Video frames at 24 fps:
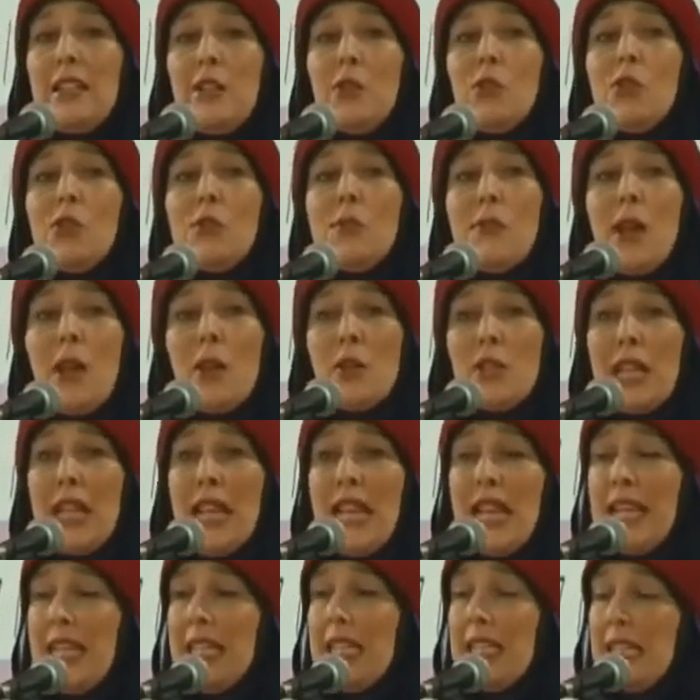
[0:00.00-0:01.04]
there were about
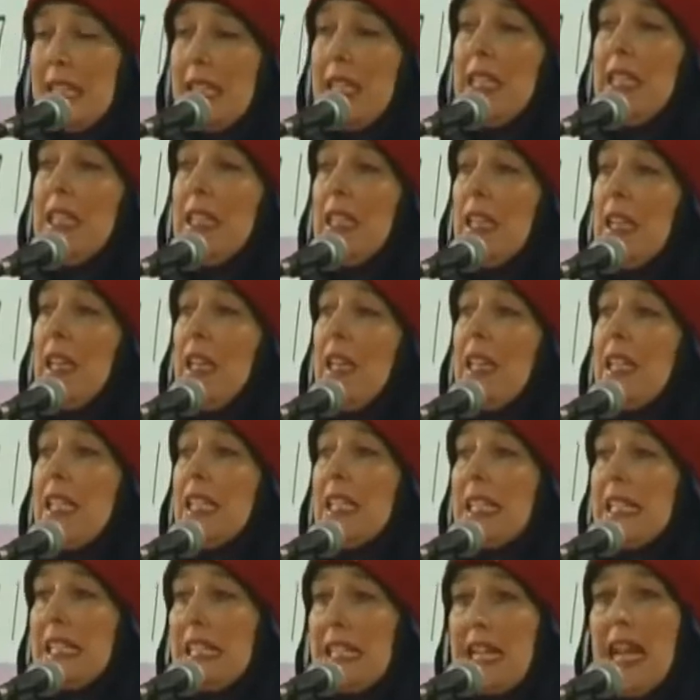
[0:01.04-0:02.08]
80
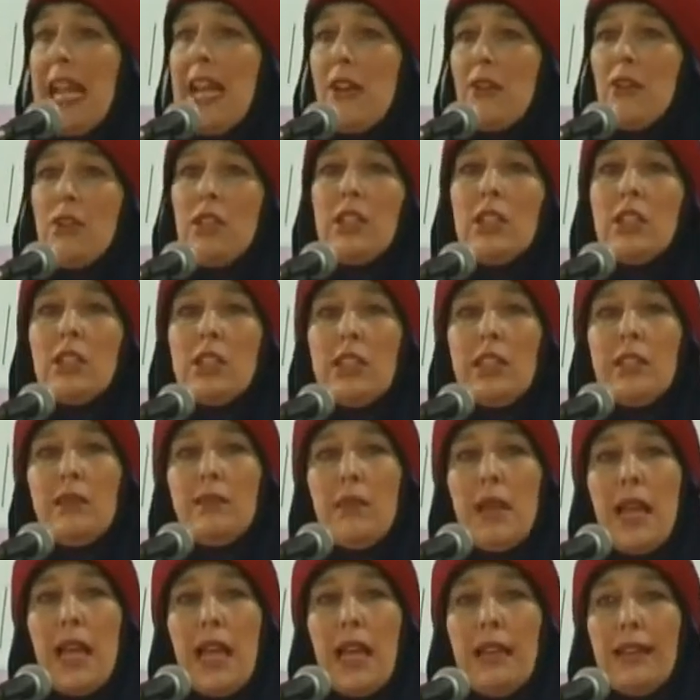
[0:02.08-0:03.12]
scary-looking
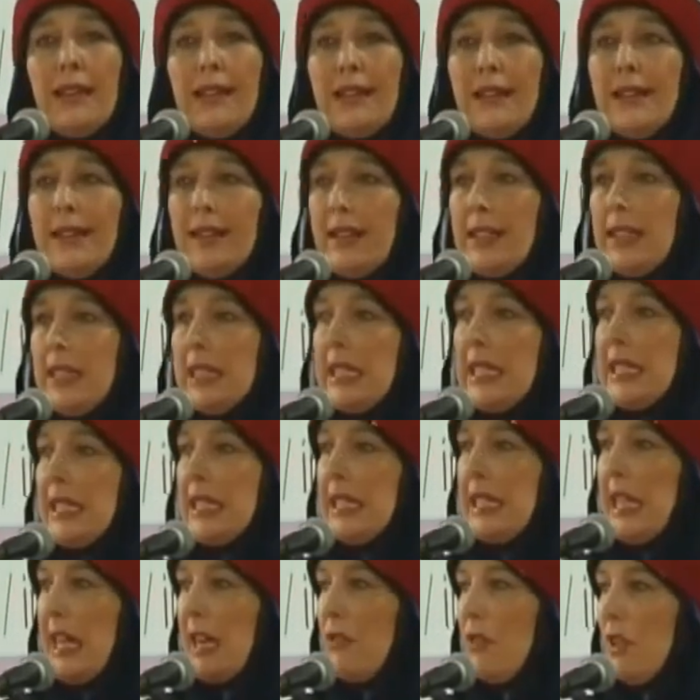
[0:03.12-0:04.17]
men
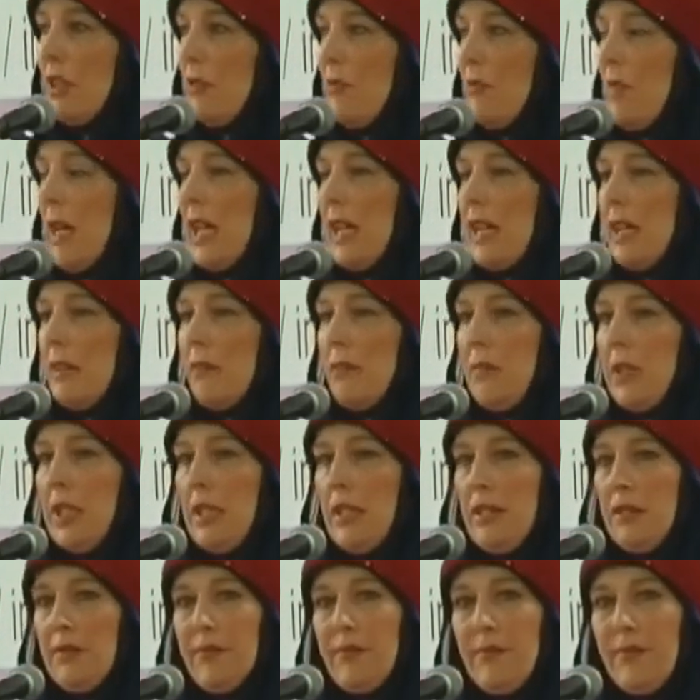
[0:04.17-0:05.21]
staring back at
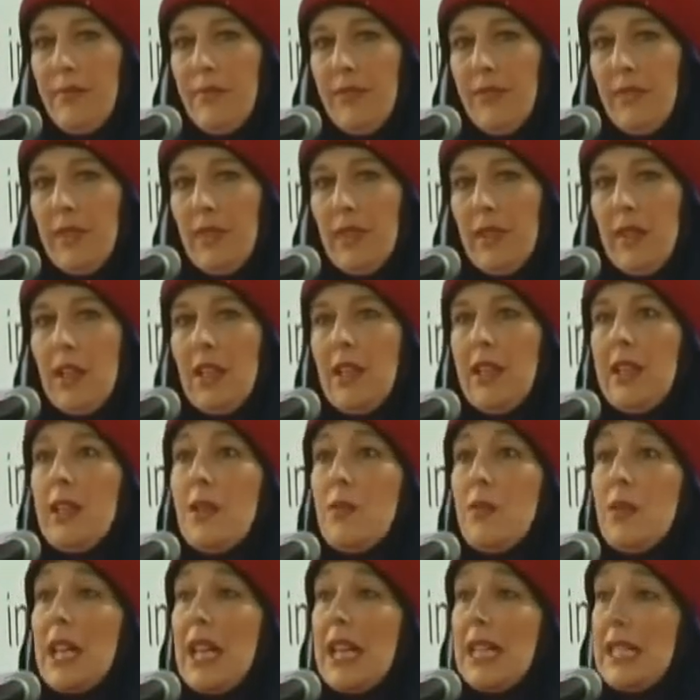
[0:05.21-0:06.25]
me, and they
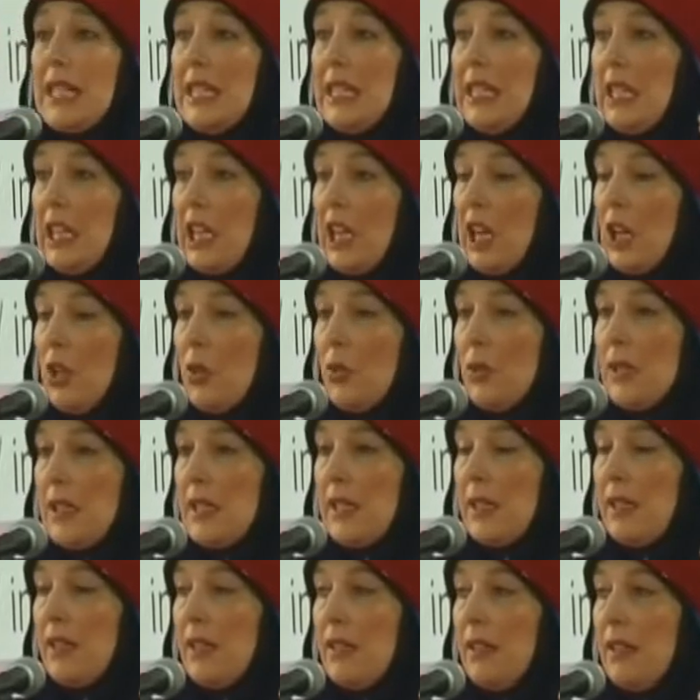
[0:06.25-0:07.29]
were getting
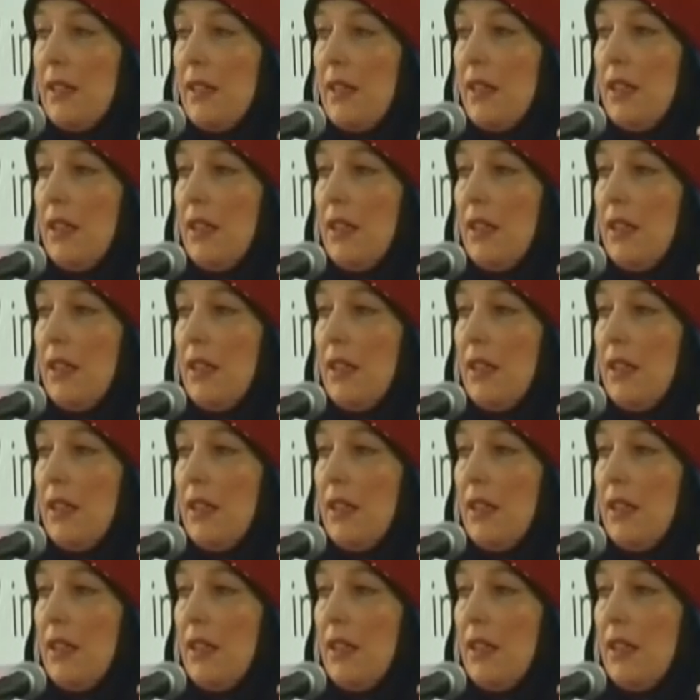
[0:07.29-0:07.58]
closer